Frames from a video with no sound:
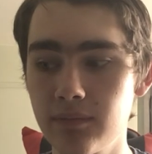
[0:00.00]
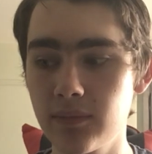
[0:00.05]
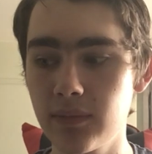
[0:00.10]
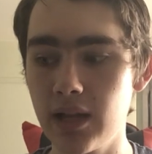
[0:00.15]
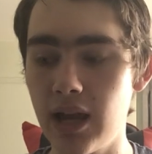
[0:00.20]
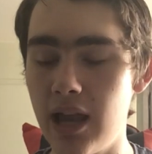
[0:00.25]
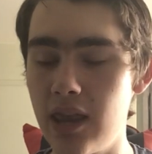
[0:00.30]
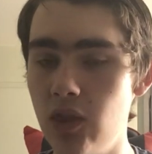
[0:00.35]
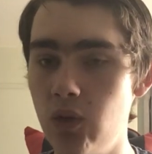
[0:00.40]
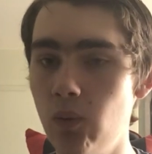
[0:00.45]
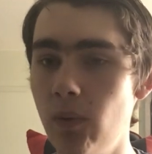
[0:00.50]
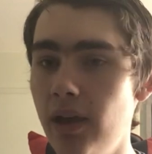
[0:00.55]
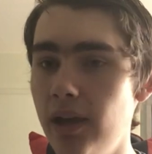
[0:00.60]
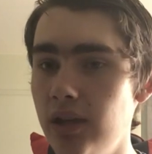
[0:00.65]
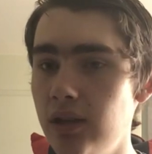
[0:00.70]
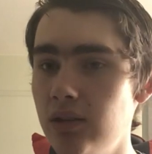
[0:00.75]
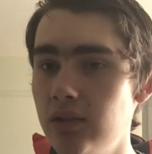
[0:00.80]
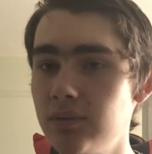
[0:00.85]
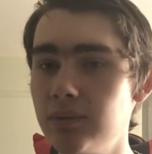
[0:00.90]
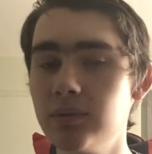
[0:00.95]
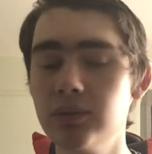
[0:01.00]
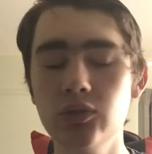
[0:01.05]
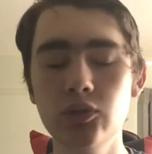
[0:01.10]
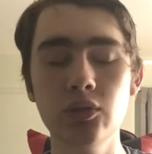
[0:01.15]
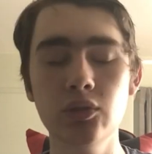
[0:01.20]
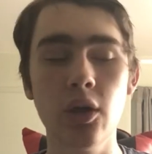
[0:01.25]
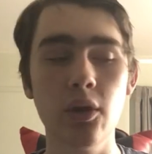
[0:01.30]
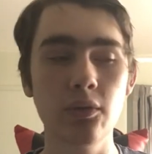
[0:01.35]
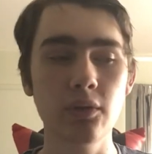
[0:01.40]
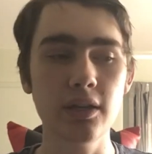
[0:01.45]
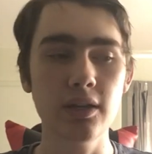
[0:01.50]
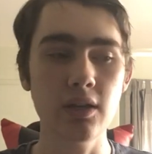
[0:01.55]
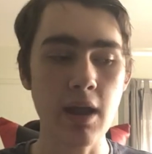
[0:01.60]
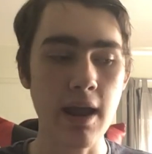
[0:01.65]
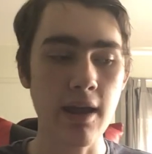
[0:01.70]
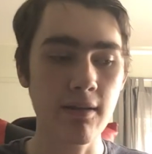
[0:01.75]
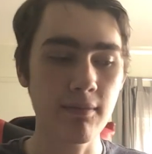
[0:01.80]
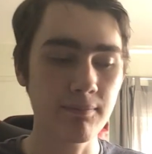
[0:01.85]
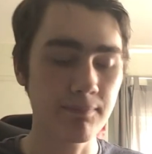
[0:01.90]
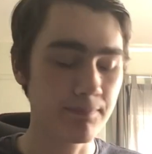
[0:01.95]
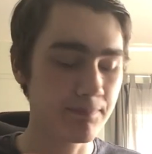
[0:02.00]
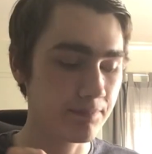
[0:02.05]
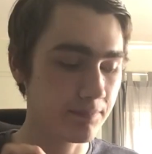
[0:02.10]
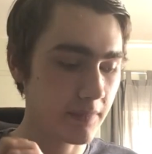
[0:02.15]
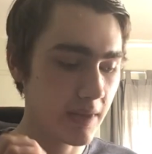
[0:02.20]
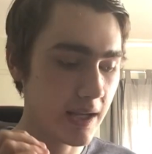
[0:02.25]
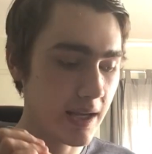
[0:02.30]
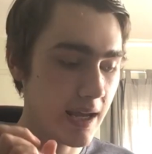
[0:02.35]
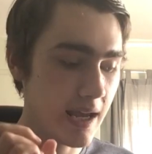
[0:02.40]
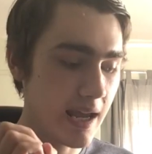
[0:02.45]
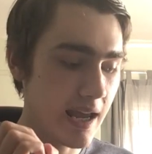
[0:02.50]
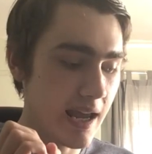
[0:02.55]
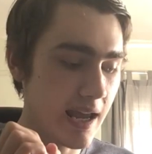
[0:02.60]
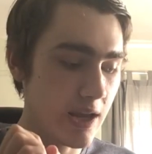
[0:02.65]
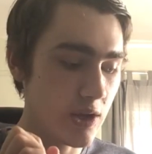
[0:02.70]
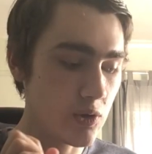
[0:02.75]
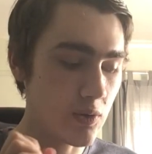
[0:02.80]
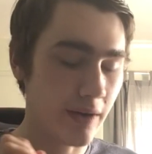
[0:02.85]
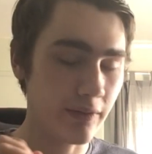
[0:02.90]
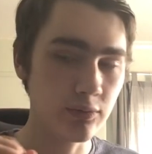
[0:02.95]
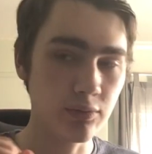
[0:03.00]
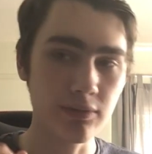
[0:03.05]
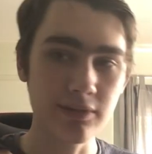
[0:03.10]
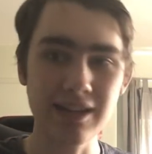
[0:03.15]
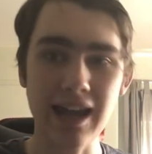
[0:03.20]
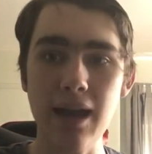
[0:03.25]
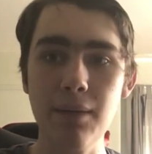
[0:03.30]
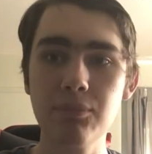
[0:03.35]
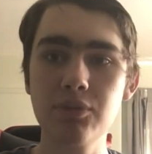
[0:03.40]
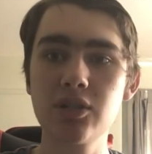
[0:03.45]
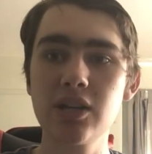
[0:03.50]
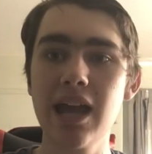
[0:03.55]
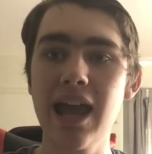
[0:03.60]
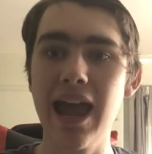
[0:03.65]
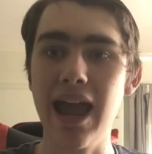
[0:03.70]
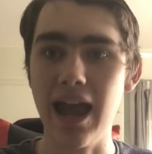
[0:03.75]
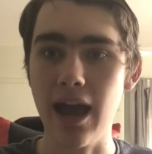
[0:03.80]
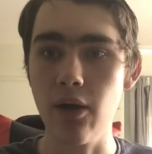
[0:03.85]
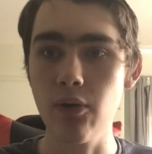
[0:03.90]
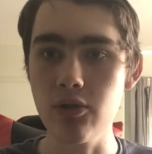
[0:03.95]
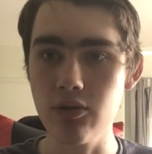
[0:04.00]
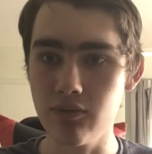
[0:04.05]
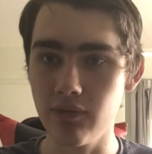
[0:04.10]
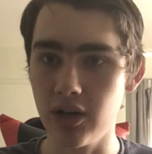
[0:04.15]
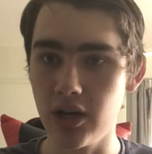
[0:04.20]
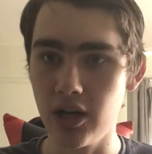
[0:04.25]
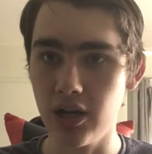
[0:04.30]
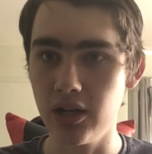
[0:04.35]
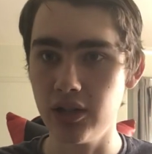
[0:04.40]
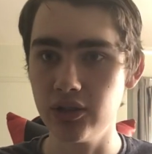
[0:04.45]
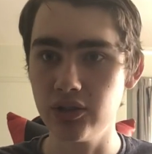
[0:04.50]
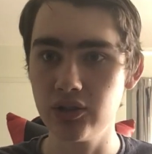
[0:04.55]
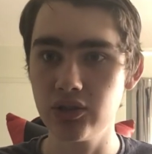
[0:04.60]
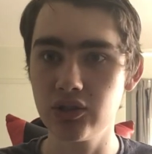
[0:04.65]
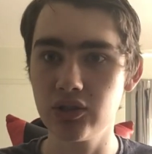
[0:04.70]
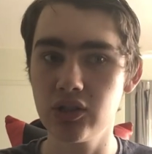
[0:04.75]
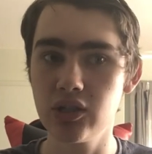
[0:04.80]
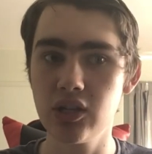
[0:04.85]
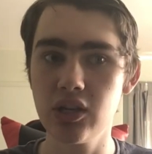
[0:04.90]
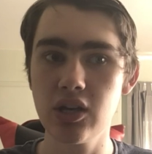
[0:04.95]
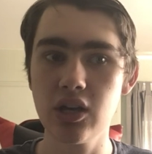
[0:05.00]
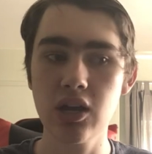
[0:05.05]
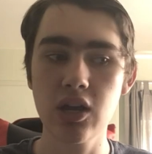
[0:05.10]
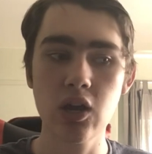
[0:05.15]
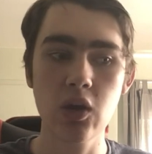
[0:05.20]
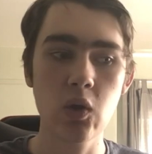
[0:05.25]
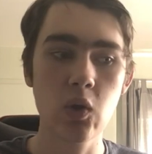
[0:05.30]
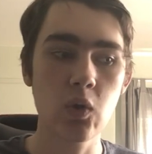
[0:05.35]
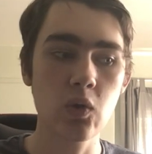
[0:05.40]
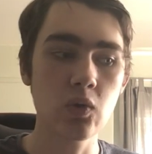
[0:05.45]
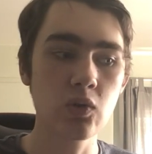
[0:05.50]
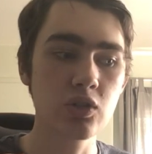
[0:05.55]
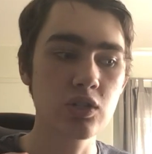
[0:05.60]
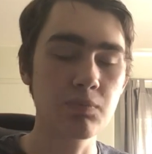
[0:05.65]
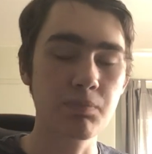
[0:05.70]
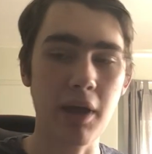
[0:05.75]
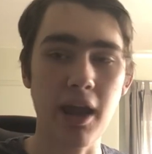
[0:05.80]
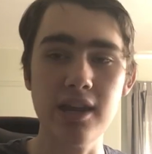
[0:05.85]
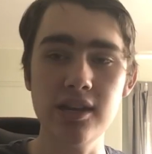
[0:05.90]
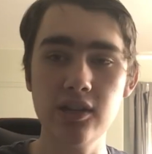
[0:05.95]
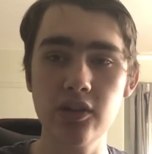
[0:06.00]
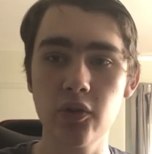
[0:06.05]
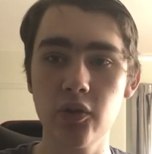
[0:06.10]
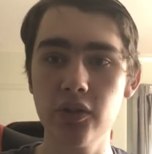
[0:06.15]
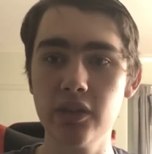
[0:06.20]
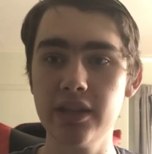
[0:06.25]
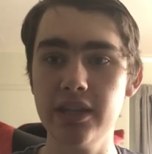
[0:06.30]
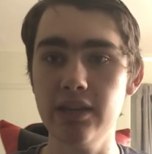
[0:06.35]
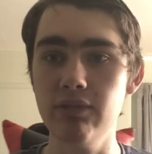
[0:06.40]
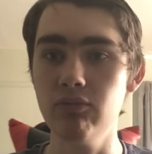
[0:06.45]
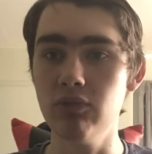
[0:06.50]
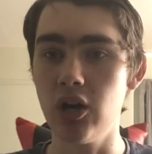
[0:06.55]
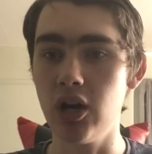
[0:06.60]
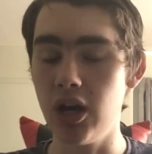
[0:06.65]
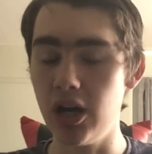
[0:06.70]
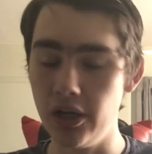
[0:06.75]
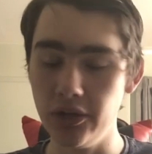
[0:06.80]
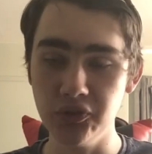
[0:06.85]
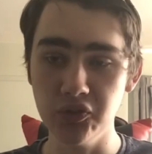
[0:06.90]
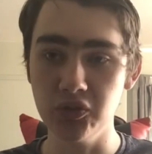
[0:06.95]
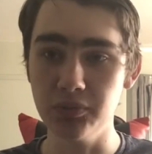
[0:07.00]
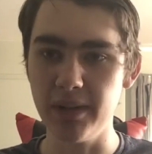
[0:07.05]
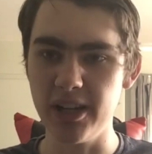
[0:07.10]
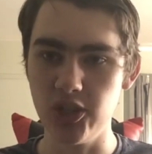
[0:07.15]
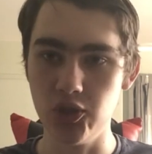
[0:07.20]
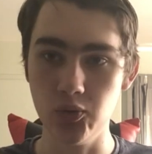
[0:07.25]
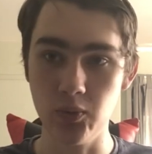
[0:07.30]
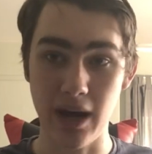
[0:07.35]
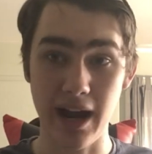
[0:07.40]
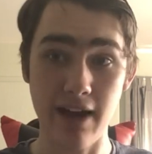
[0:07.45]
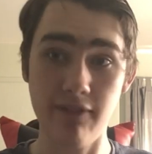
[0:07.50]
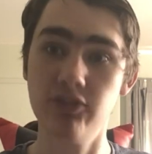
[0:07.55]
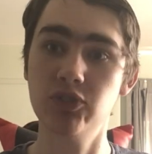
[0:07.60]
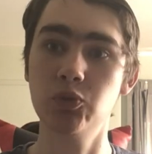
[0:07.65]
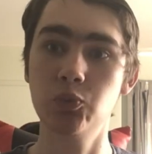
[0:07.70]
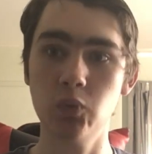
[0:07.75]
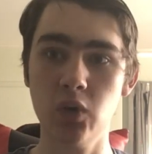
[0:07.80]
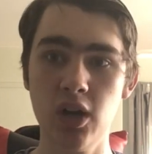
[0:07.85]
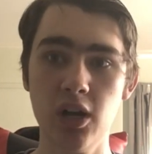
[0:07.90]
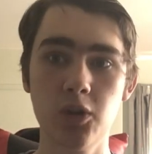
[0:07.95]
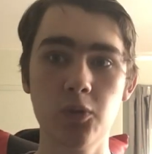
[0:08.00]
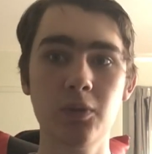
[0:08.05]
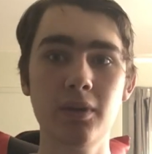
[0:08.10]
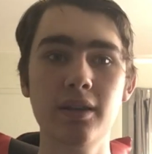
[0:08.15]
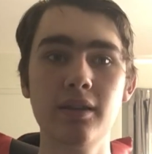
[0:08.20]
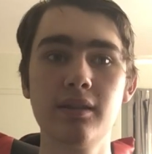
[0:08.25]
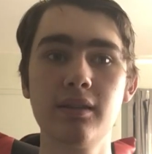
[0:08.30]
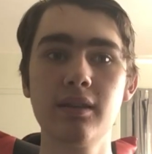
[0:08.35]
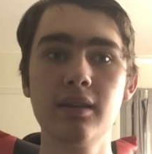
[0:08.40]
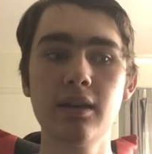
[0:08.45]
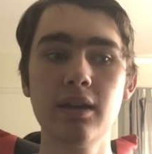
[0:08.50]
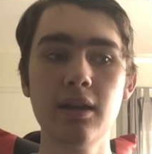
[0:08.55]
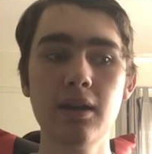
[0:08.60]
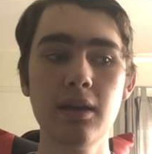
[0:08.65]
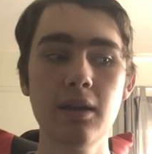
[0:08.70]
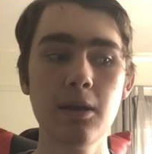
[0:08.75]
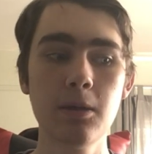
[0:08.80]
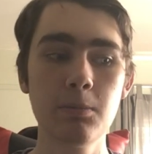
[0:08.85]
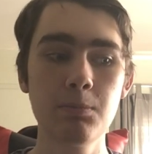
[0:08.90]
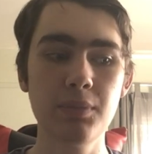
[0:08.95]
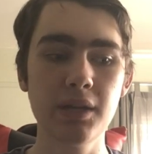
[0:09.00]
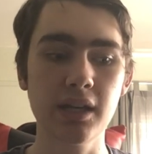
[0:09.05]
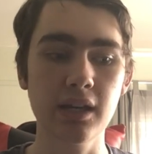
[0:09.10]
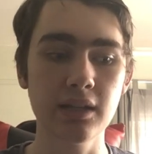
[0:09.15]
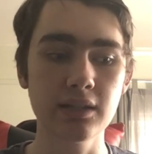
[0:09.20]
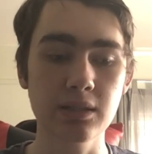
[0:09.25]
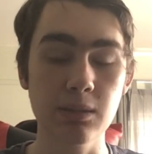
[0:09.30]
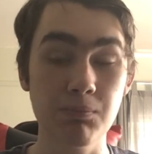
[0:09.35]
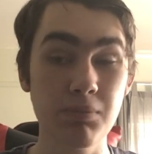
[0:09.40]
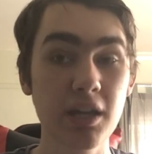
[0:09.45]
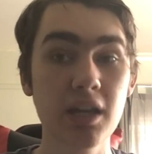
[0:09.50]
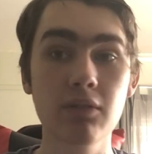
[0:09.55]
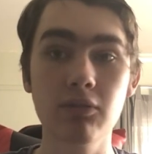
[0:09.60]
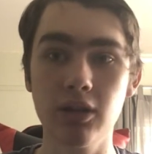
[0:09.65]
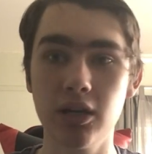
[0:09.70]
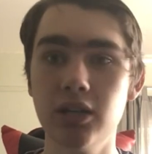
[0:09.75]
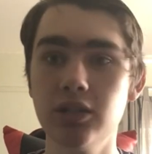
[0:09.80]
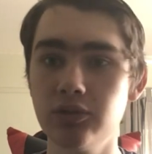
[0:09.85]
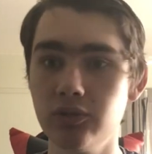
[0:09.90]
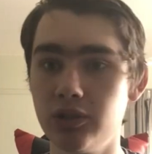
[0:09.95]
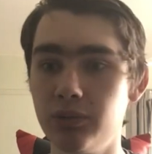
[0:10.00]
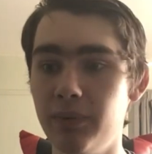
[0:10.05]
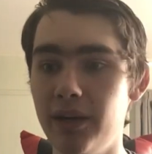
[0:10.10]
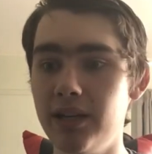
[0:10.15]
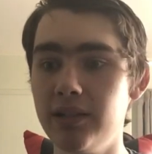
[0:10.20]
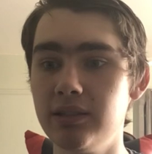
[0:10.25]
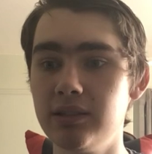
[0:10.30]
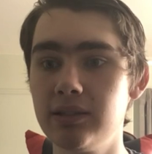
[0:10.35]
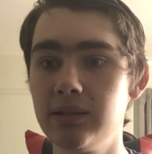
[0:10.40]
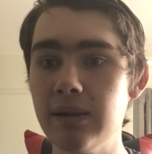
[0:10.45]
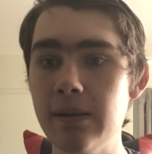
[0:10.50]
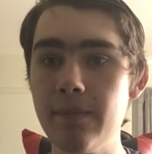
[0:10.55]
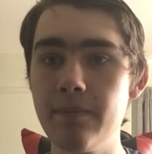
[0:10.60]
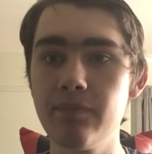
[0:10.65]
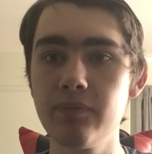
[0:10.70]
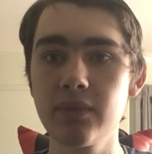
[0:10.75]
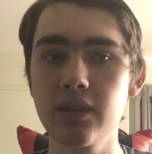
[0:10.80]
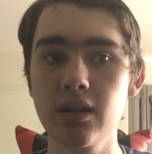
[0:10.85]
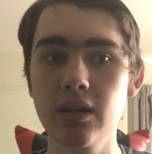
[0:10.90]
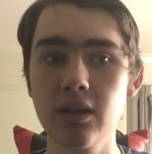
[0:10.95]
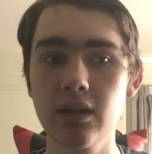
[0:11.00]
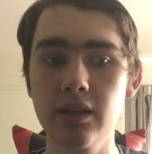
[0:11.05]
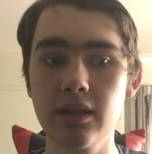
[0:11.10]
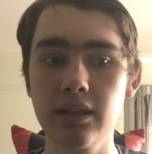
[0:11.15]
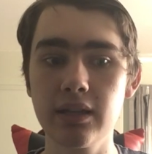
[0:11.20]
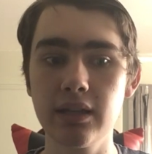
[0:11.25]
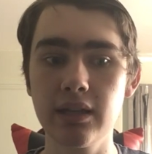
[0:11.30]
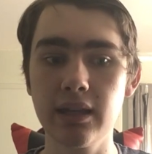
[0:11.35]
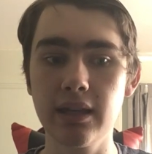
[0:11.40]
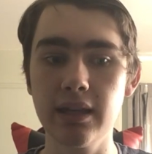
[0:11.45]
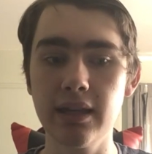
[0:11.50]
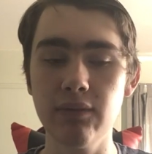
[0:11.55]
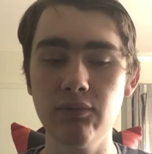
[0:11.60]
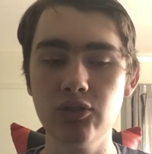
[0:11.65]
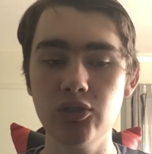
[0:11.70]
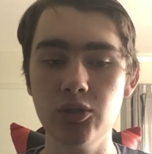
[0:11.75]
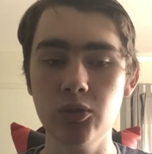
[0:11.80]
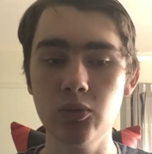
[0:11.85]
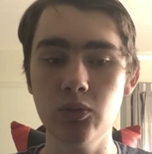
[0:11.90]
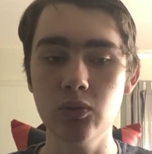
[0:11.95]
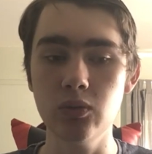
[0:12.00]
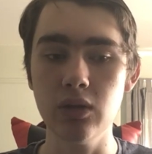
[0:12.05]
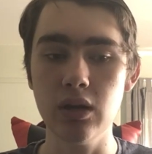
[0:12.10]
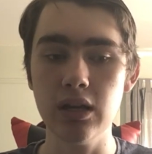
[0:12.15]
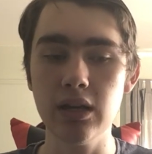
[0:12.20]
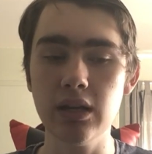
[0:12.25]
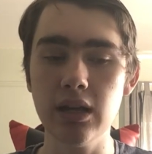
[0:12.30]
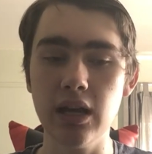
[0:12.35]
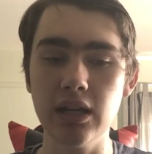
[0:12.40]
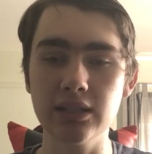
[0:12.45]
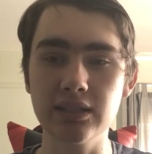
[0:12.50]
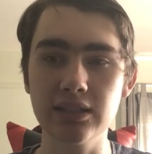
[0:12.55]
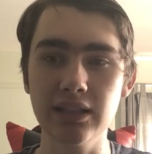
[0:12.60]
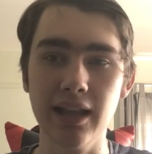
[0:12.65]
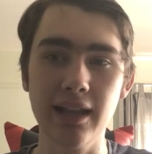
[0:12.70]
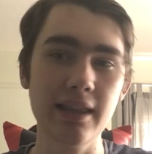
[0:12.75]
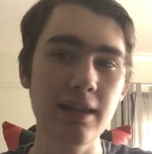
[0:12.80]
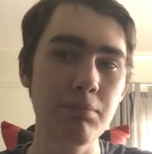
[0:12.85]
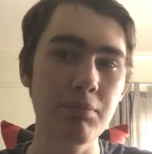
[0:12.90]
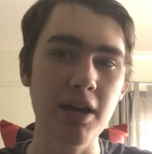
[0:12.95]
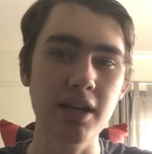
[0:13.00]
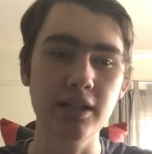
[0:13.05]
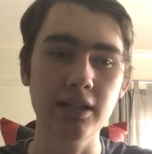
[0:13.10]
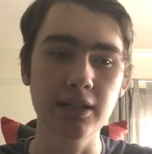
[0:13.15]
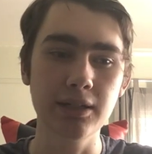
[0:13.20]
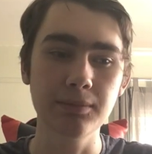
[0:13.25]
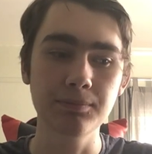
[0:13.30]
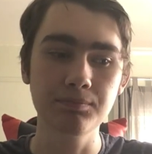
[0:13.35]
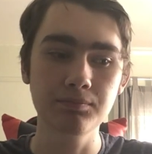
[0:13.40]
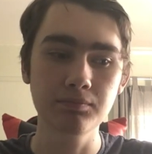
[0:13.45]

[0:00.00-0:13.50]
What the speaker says: and the way, you have to adapt how you rehearse depending on the rehearsal space you have to work with, because a bigger rehearsal space gives you a slightly better